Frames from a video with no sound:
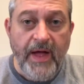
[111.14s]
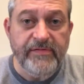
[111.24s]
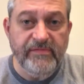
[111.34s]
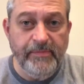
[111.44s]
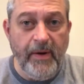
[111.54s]

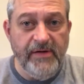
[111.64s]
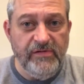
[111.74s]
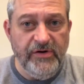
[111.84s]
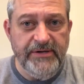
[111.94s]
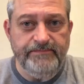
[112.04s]
Has some
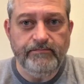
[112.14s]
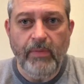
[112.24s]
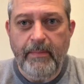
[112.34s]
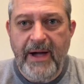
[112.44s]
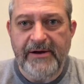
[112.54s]
spice to
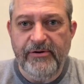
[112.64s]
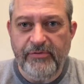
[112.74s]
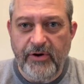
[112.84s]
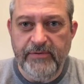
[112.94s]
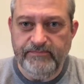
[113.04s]
it, back of
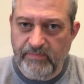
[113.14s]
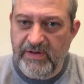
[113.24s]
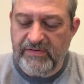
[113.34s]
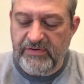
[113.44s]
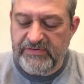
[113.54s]
your throat,
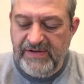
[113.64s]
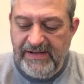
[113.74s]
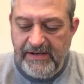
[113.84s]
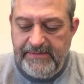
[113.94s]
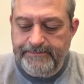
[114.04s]
gets a little
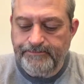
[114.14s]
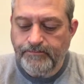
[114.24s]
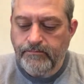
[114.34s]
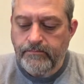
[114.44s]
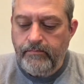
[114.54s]
tingly.
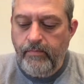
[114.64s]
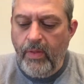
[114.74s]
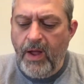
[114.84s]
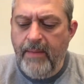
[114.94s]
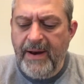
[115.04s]

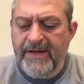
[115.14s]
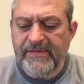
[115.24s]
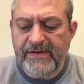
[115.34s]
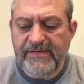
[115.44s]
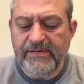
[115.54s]
It
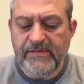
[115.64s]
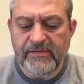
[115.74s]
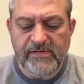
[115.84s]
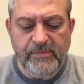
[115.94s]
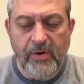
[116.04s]
has a
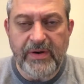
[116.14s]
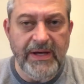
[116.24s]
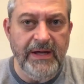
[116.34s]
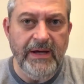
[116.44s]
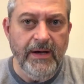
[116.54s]
decent
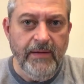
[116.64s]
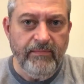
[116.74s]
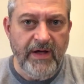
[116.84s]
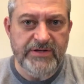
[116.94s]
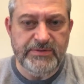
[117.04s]
smoky
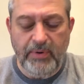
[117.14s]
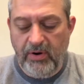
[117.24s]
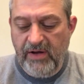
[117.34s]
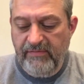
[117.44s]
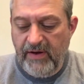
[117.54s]
kind of
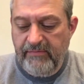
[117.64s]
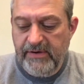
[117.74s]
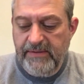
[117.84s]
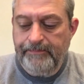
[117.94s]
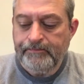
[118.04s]
Chipotle
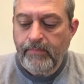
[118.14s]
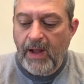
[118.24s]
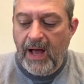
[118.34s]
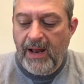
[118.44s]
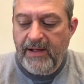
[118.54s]
flavor in it.
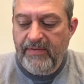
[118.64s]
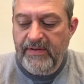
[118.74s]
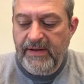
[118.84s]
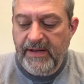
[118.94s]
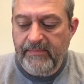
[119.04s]
I like
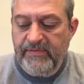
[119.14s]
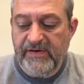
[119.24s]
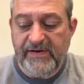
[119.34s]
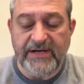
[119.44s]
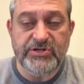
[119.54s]

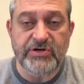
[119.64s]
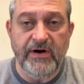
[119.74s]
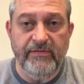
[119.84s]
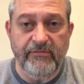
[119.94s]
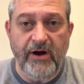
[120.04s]
the
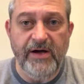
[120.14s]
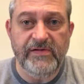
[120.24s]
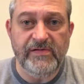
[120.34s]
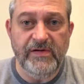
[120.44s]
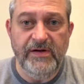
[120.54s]
texture of the
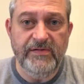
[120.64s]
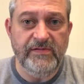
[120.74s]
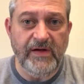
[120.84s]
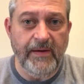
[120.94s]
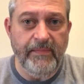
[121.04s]
rice
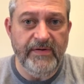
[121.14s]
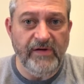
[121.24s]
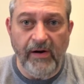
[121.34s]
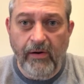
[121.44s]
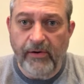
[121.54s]
is
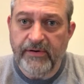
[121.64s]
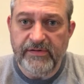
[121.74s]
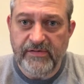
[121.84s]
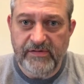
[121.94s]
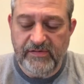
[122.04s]
not
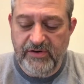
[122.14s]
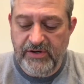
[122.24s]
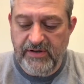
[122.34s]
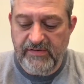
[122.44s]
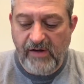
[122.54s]
hard, it's
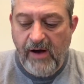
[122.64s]
good and